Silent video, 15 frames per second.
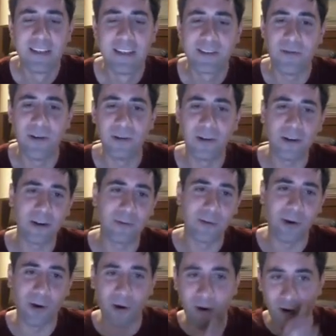So no longer
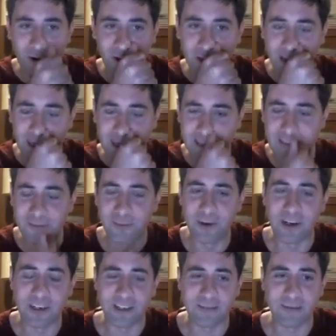will all lanes
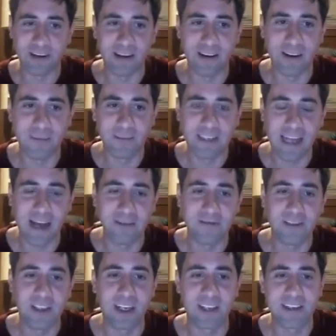push when it inhibits
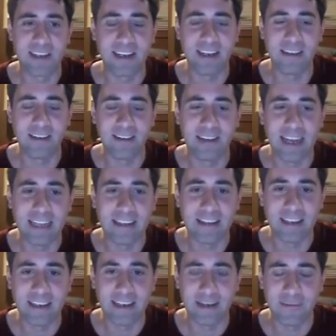down just the lane
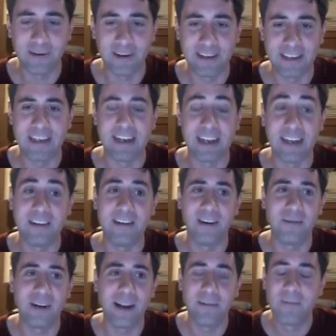that the inhibitor is in. And
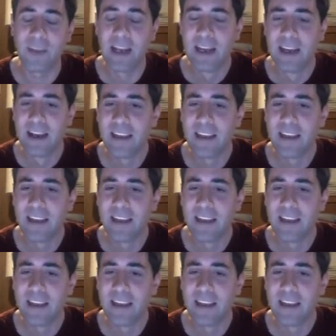you know what?